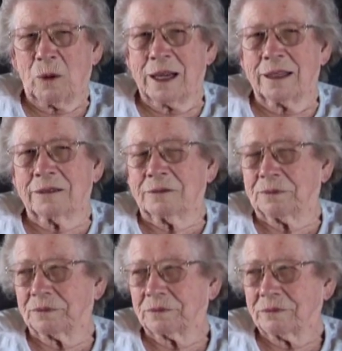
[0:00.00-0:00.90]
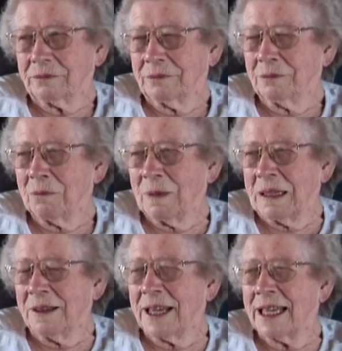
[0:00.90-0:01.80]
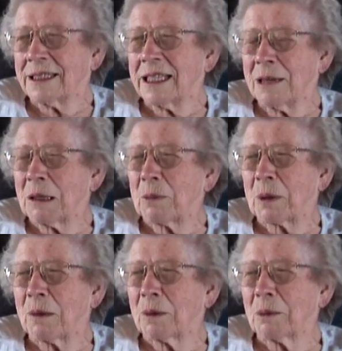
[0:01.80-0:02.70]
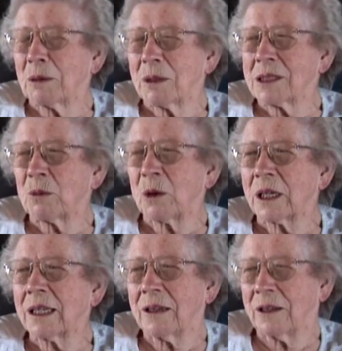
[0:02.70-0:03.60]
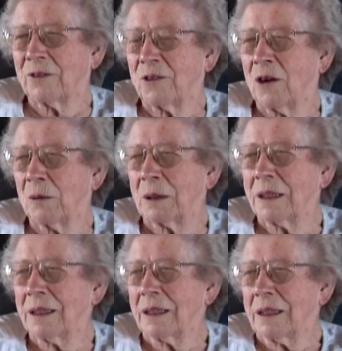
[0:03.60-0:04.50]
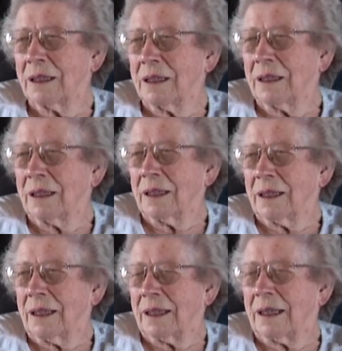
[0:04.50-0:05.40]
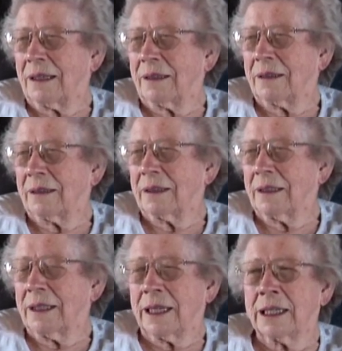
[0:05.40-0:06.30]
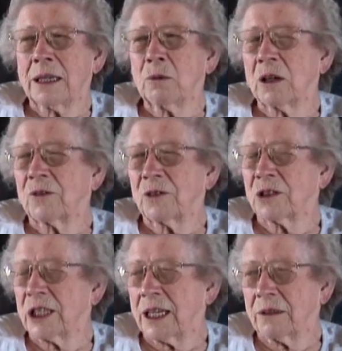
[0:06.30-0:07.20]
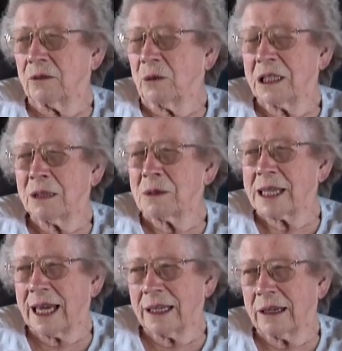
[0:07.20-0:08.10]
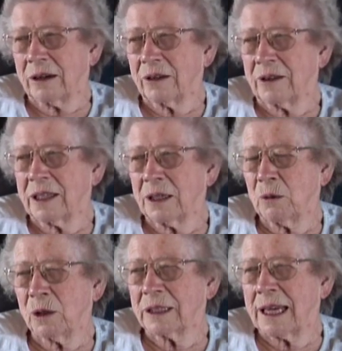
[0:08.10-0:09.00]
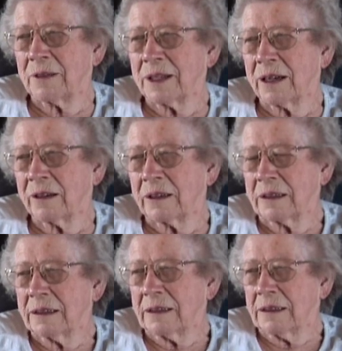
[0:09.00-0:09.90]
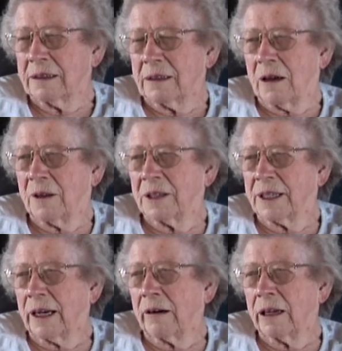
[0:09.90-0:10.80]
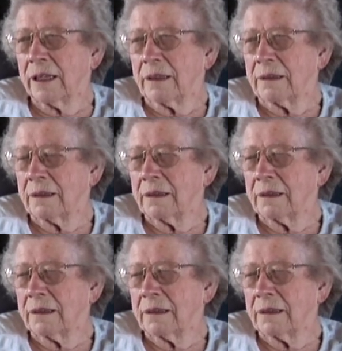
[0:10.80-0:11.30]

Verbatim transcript: Well, at that time he probably wasn't working on the farm. Okay. Uh, and he worked for Chet Williams that year that he worked out there on the dairy.